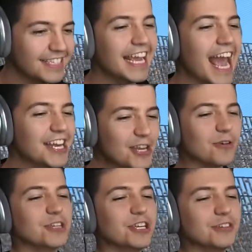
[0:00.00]
See, and
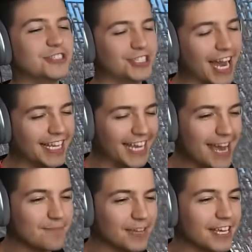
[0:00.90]
you, you, I
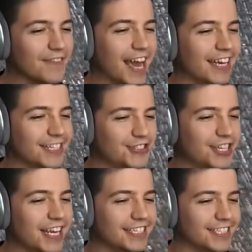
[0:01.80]
can't believe he had to
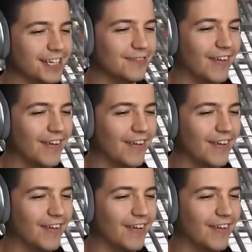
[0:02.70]
cheat too,